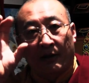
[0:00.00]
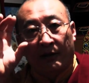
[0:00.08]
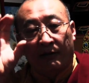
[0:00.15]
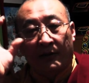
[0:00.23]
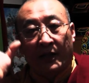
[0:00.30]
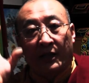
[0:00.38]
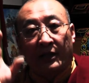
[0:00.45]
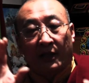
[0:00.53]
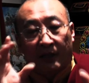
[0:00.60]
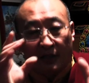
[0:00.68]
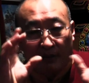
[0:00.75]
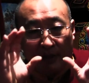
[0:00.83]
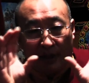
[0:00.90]

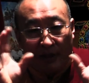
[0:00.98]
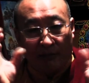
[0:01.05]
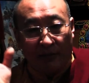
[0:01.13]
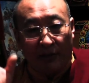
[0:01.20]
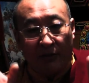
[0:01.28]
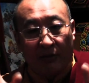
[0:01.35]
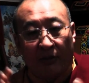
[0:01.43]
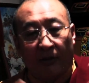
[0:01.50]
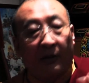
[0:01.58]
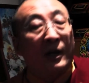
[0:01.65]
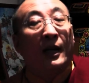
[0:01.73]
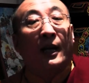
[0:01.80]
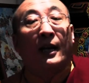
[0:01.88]
research many video.
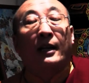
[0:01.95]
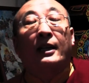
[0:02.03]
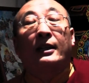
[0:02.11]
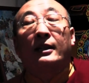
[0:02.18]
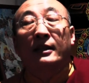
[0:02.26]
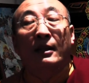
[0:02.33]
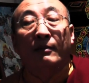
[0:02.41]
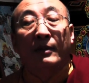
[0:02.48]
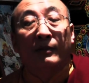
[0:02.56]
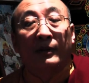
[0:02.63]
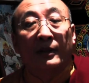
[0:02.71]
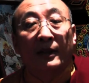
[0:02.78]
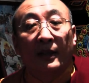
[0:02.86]
Some
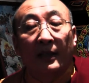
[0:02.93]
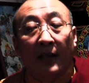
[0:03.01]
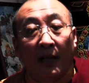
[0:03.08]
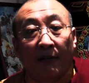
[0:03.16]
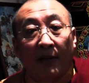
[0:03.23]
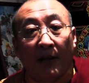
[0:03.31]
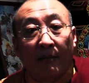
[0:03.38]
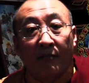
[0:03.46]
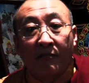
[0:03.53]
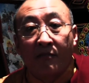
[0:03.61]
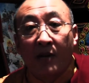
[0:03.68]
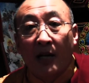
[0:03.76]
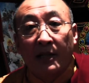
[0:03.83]
people learn that way
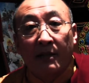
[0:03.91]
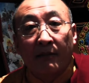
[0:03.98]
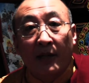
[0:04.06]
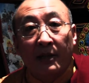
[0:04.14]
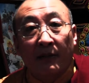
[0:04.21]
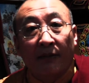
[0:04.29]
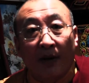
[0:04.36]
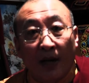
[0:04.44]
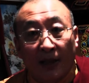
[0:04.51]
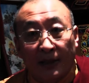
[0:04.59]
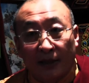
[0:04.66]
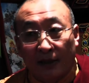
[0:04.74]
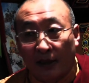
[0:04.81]
much
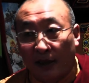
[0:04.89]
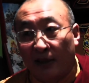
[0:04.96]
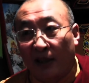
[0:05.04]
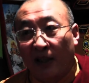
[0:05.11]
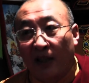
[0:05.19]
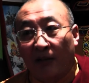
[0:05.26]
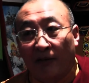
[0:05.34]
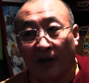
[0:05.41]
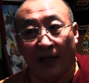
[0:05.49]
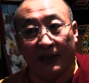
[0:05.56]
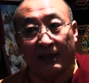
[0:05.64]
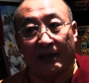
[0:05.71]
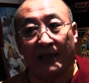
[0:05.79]
faster
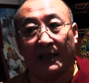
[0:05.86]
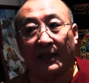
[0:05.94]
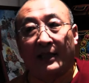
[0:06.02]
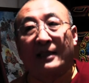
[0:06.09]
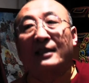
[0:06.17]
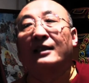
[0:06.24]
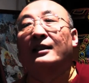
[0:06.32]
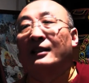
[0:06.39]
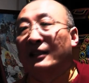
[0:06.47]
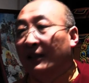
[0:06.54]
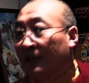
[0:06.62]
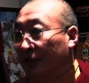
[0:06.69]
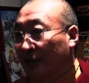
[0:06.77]
than
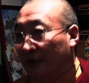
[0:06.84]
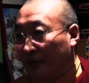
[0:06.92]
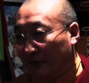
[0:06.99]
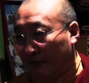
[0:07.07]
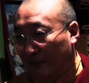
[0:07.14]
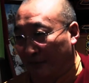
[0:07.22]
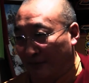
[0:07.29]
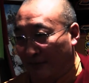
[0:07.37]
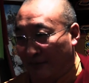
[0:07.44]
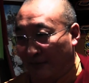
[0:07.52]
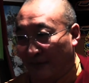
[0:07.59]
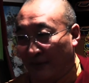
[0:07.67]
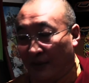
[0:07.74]
school.
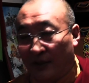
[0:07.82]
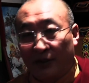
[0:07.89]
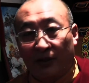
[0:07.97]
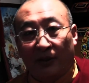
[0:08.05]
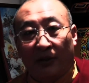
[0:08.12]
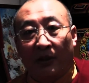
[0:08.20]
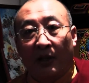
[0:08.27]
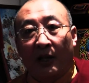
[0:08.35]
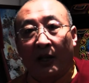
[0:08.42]
So